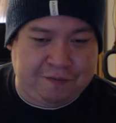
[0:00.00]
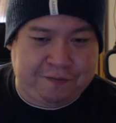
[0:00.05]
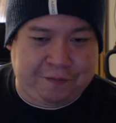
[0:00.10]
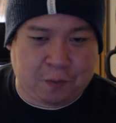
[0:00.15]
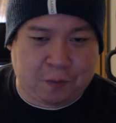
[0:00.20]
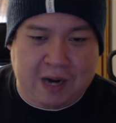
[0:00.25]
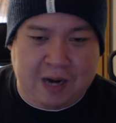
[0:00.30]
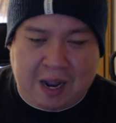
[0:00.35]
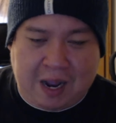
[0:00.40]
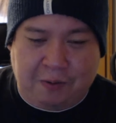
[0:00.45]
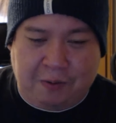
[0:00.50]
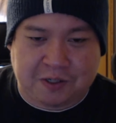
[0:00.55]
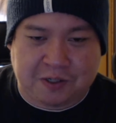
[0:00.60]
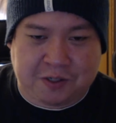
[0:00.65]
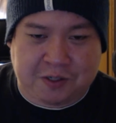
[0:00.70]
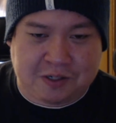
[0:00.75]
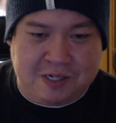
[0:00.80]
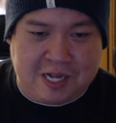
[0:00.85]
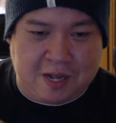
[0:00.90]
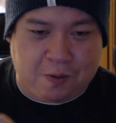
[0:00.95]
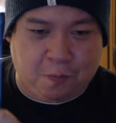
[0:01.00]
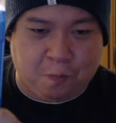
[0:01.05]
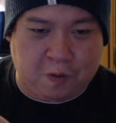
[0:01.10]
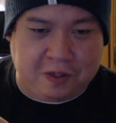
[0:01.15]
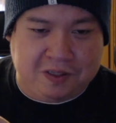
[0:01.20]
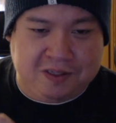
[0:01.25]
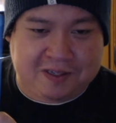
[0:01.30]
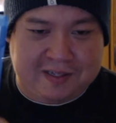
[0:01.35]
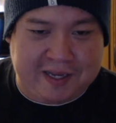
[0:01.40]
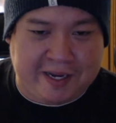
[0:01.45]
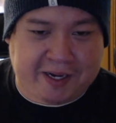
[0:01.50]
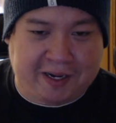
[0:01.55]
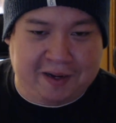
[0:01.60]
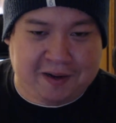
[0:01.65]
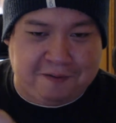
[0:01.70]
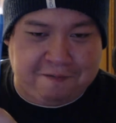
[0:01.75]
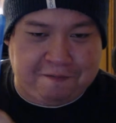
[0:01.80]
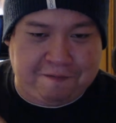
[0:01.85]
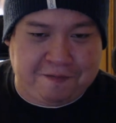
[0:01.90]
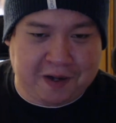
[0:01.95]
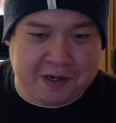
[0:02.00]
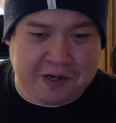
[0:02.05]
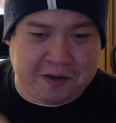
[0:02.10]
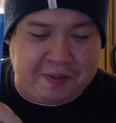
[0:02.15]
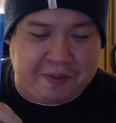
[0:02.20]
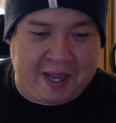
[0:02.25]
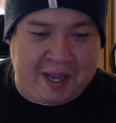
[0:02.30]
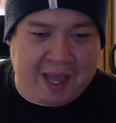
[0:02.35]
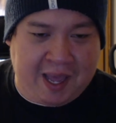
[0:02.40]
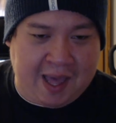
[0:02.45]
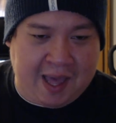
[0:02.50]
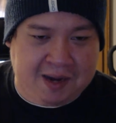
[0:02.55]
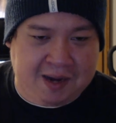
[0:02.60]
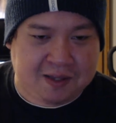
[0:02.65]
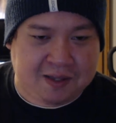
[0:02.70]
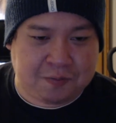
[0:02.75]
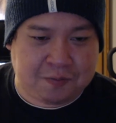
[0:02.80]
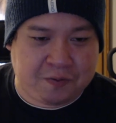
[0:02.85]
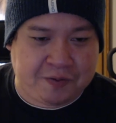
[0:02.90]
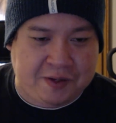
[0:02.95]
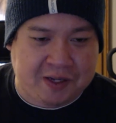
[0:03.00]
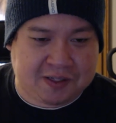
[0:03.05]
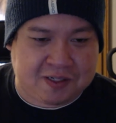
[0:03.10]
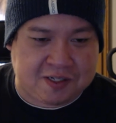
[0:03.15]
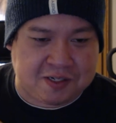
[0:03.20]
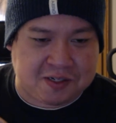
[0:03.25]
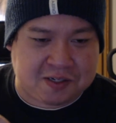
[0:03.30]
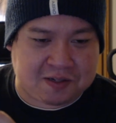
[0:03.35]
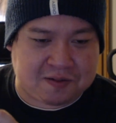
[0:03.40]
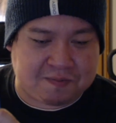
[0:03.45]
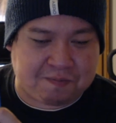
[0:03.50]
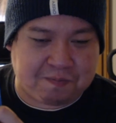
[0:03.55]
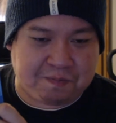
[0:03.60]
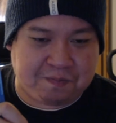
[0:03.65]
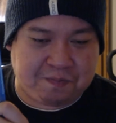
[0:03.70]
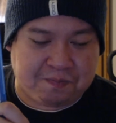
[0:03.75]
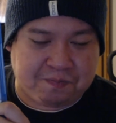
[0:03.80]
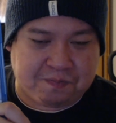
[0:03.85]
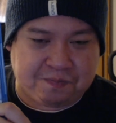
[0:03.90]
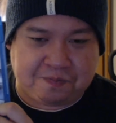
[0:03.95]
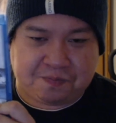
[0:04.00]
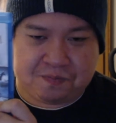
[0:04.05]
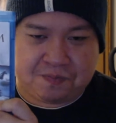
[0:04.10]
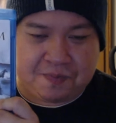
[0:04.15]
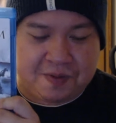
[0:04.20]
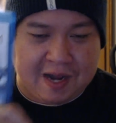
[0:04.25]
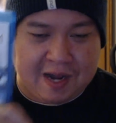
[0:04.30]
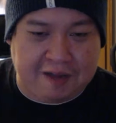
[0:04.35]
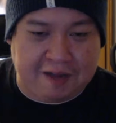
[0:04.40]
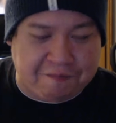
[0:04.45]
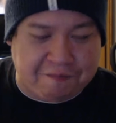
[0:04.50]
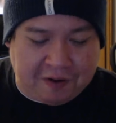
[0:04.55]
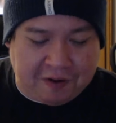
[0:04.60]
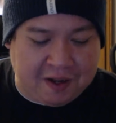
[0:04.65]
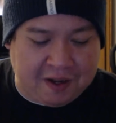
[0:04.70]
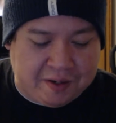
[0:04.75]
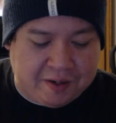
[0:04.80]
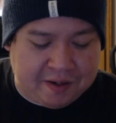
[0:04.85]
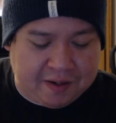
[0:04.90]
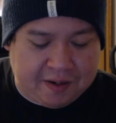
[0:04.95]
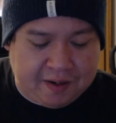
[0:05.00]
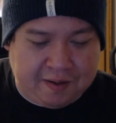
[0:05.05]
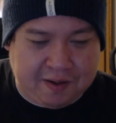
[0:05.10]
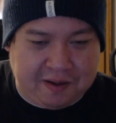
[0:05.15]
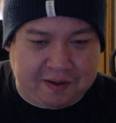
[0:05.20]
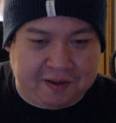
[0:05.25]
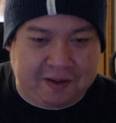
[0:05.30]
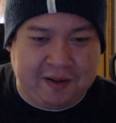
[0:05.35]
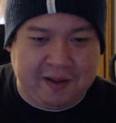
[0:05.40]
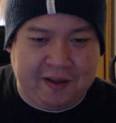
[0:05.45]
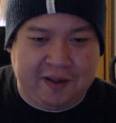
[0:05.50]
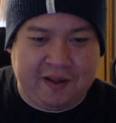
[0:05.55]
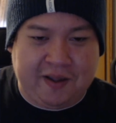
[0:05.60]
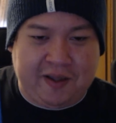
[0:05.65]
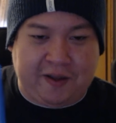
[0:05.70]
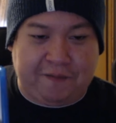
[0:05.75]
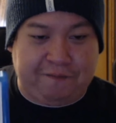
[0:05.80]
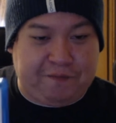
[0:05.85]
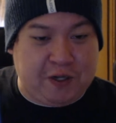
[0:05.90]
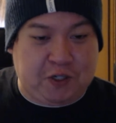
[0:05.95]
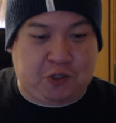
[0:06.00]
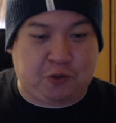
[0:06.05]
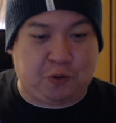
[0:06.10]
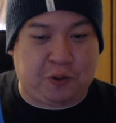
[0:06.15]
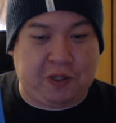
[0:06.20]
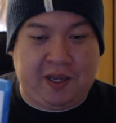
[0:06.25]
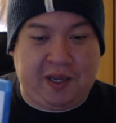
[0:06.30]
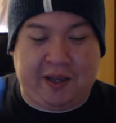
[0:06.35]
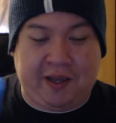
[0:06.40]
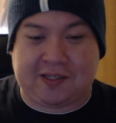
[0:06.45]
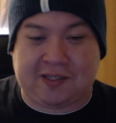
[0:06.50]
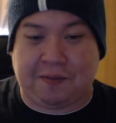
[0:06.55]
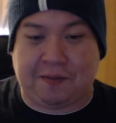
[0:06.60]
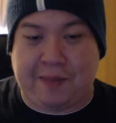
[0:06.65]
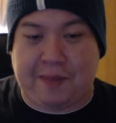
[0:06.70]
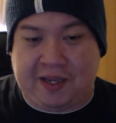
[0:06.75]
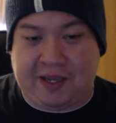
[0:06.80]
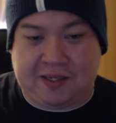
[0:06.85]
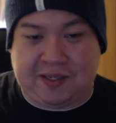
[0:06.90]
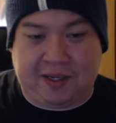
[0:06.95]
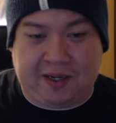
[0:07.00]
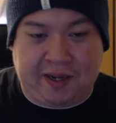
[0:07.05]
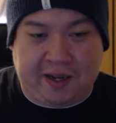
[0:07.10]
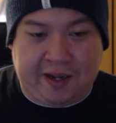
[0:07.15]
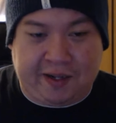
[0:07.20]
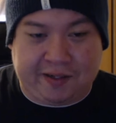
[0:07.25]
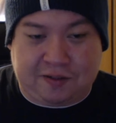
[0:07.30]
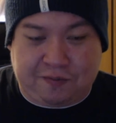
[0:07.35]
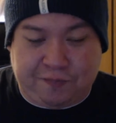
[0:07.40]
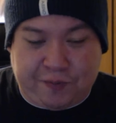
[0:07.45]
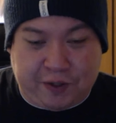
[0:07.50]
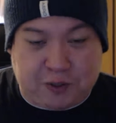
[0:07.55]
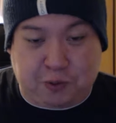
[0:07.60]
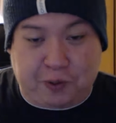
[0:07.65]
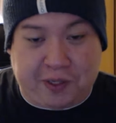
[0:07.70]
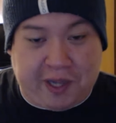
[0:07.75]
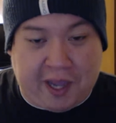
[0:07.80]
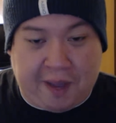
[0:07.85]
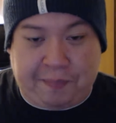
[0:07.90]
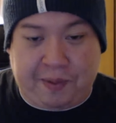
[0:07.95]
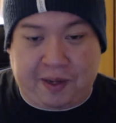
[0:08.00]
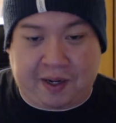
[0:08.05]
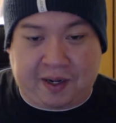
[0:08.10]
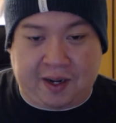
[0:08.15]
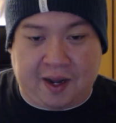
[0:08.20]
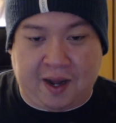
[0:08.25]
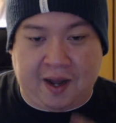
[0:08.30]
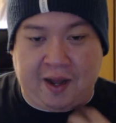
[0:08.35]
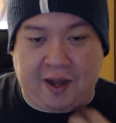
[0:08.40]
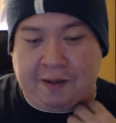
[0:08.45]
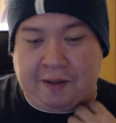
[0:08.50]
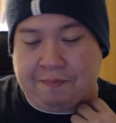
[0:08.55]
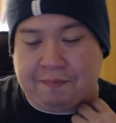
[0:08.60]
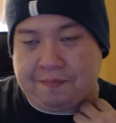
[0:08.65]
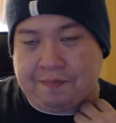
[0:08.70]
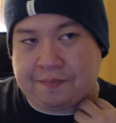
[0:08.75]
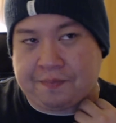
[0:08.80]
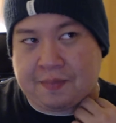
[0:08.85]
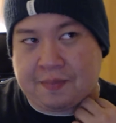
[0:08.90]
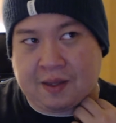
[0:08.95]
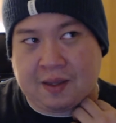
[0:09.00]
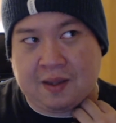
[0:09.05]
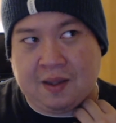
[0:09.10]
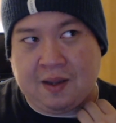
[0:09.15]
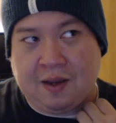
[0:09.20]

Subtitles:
In 4 hours, there's not 1 second of fun to be had in this movie. It's just not fun. Visually, it's amazing. It's visually epic. The